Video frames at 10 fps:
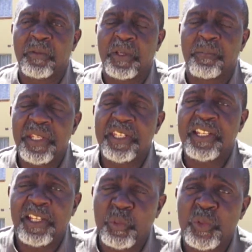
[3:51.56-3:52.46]

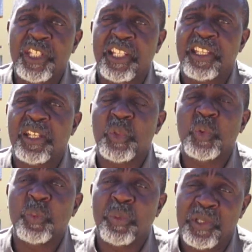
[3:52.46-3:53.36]
Immediately I could say there are
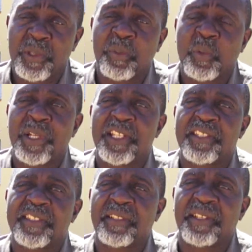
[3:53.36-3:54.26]
two possible
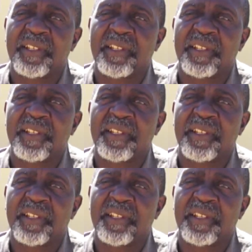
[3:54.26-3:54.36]
ways.